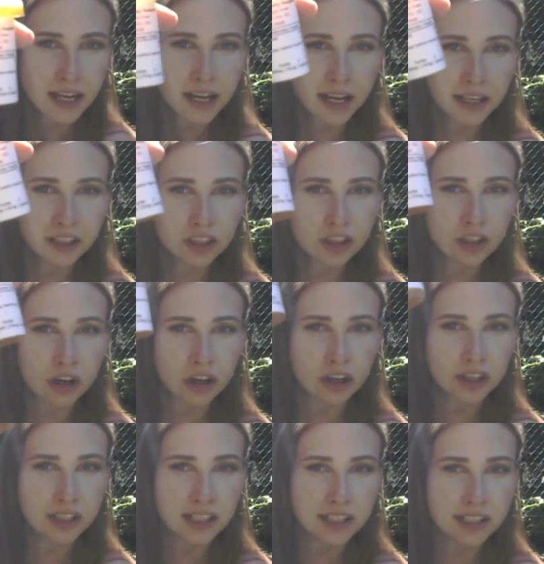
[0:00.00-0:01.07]
It is
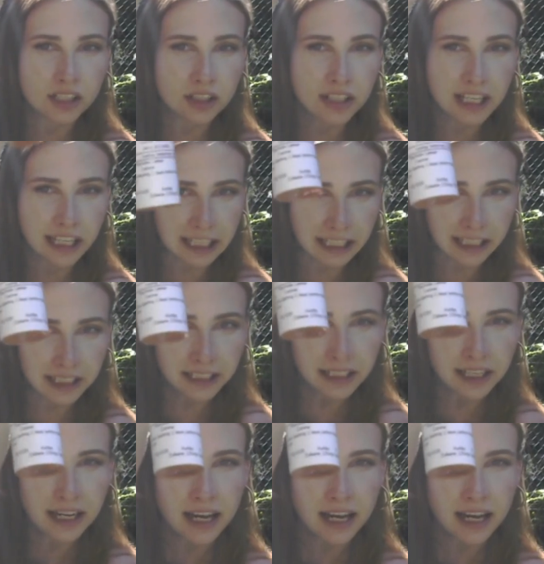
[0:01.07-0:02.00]
called Zylkene,